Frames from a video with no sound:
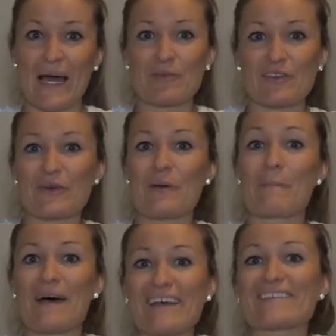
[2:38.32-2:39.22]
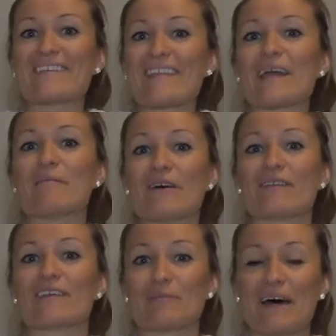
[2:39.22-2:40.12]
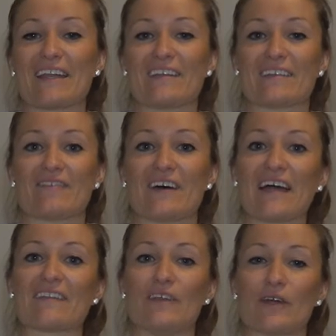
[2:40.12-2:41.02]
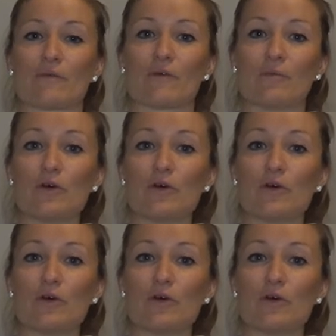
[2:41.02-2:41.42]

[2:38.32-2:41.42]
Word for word: The absolute best thing about this bed is the fact that you can